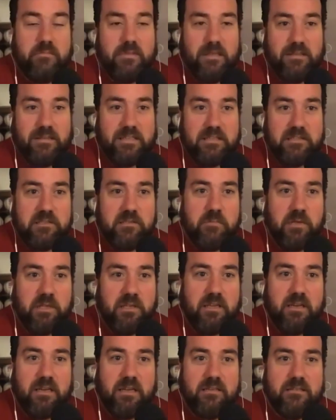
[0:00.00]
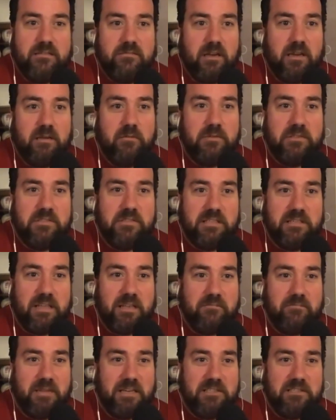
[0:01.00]
that leads to millionaires, right? We see
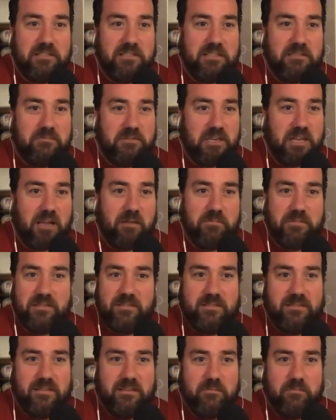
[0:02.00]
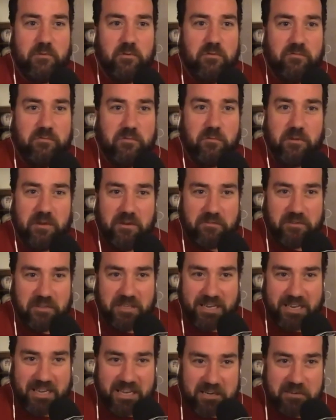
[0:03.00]
that major league job is a beautiful one if you
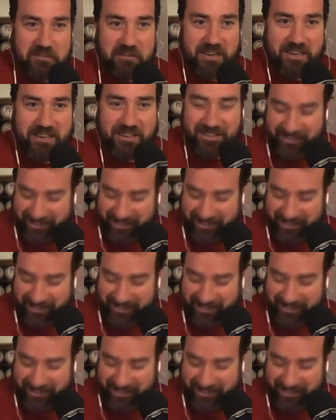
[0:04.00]
can get it, right?